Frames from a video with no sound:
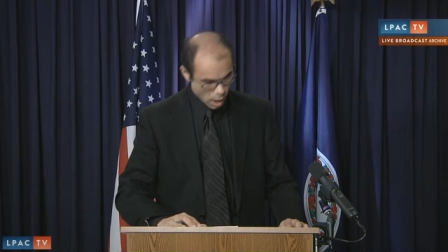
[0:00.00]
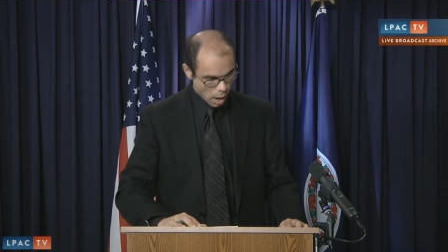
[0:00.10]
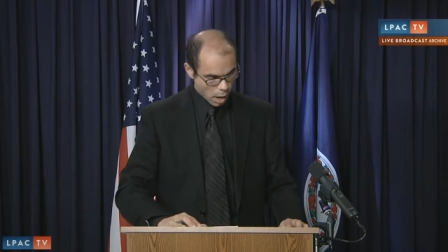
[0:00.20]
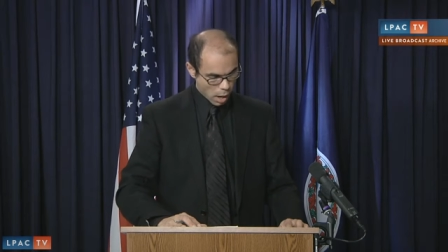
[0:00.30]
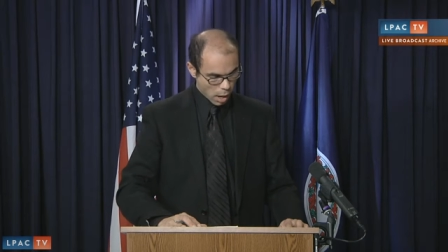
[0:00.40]

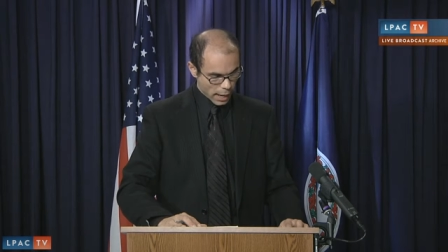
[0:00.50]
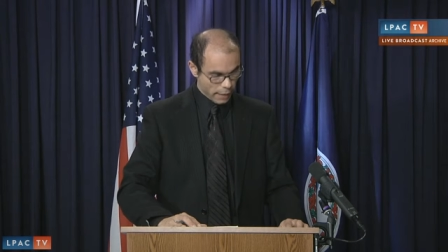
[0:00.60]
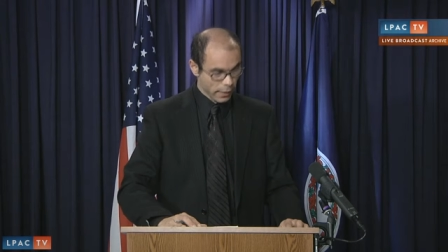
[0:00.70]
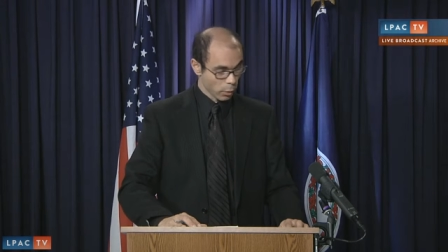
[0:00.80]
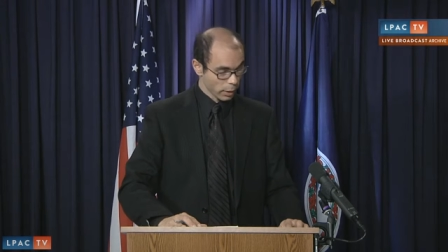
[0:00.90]

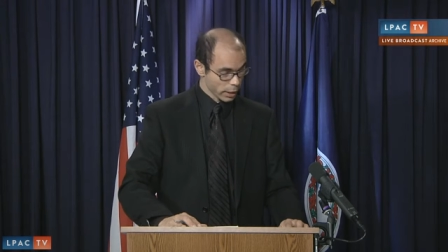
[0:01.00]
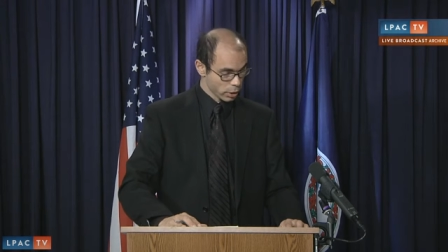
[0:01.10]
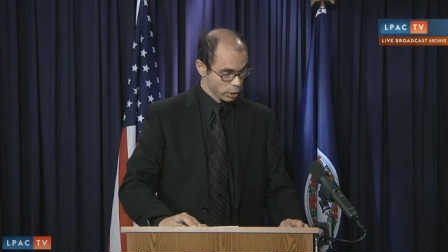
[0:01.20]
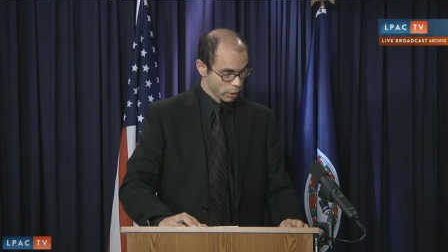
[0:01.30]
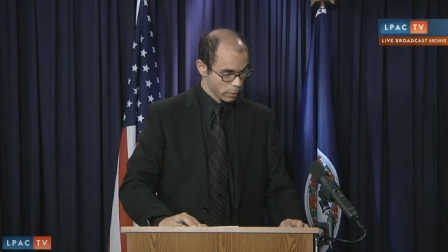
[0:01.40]
And their
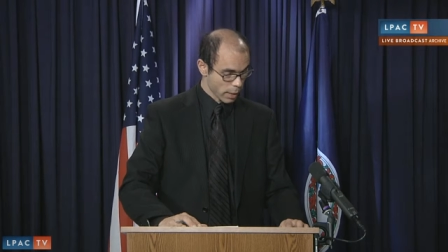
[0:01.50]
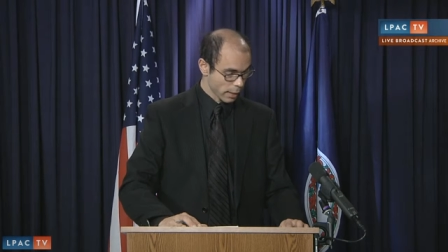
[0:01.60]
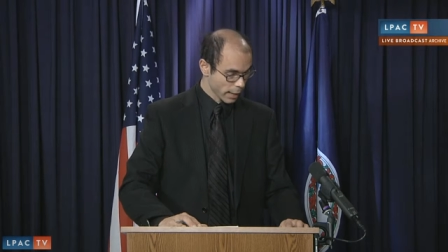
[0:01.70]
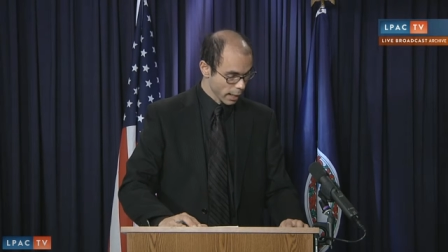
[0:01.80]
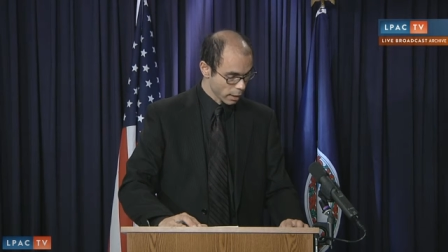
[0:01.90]
relationship to
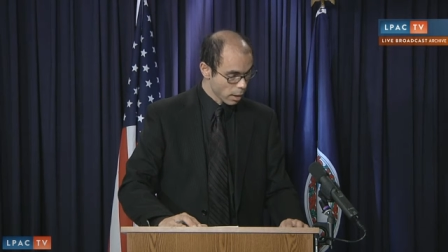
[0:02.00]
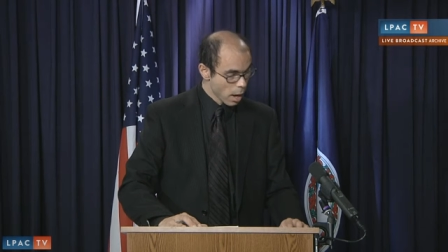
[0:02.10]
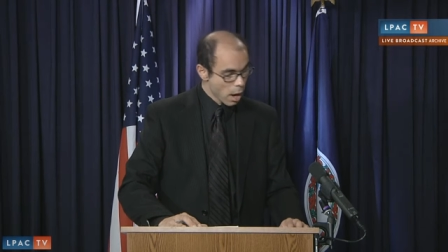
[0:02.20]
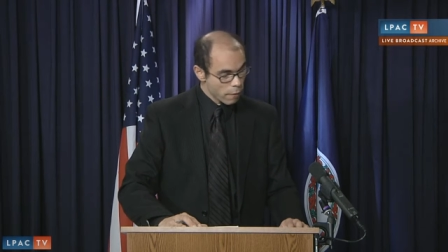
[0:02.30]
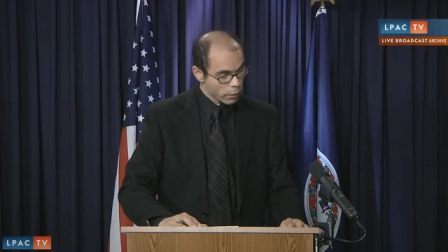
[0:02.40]
al-Qaeda.
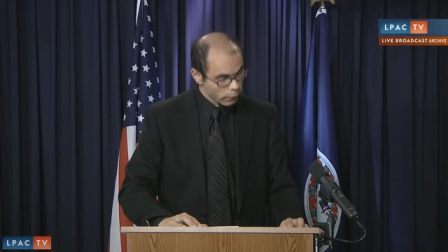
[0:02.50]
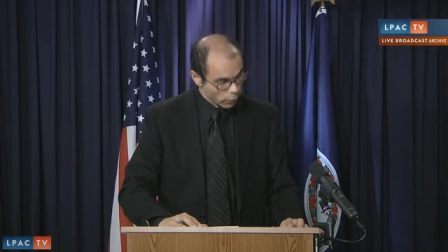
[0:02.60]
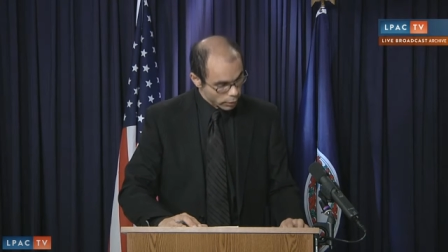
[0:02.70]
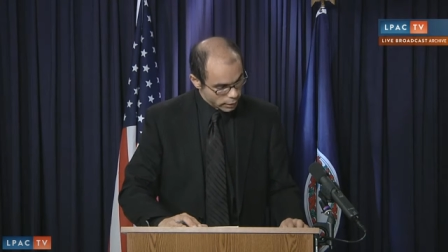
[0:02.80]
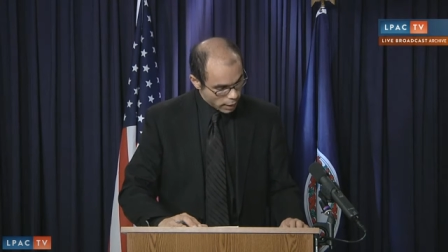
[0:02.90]
For the
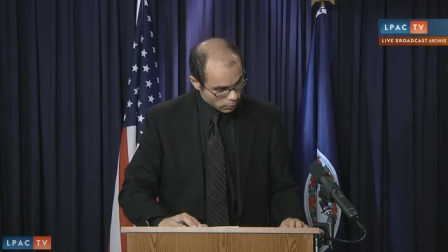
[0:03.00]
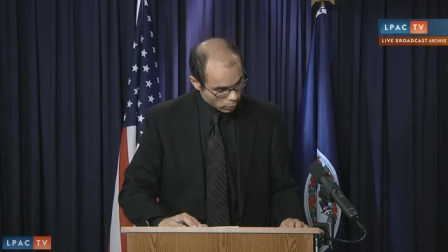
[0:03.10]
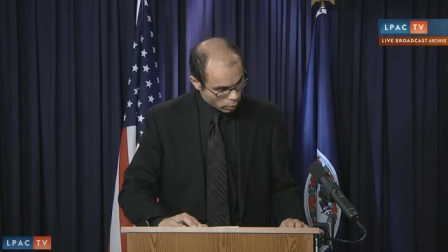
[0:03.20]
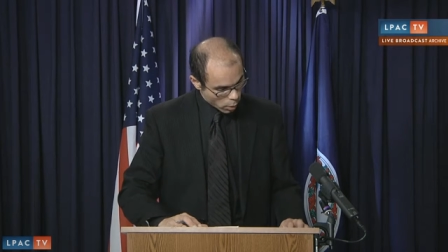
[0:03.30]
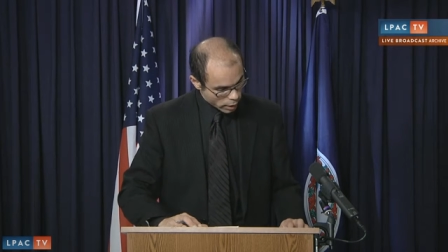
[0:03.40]
first time, there were
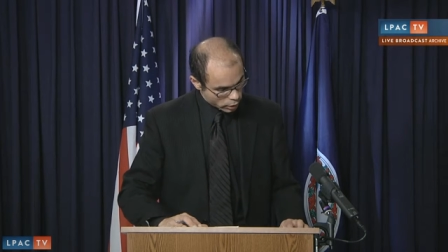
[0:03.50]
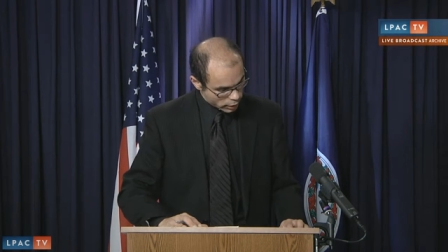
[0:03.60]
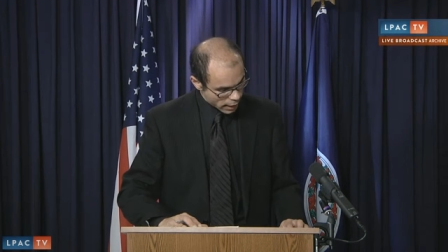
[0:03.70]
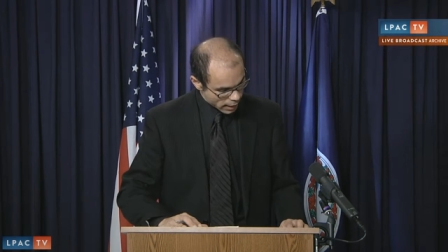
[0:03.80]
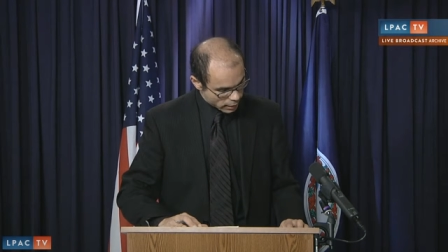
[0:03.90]
questions
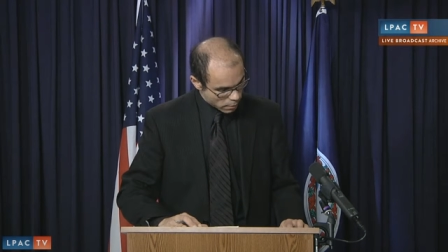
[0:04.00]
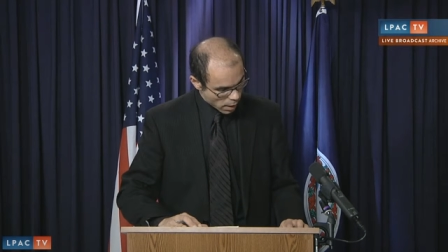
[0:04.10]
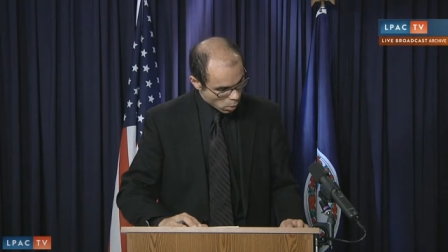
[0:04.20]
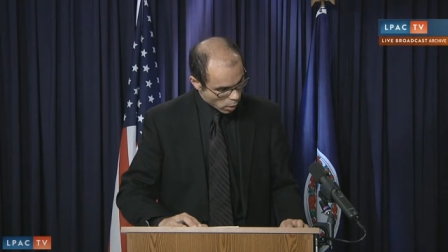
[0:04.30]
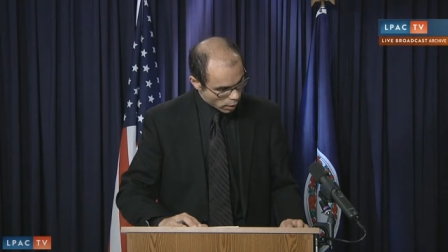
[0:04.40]
asked
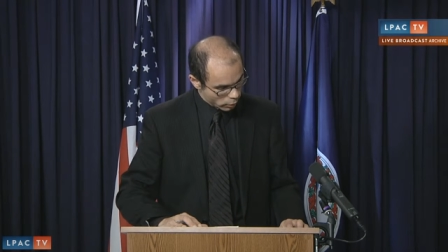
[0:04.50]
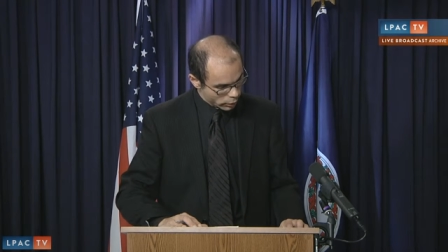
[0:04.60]
about whether the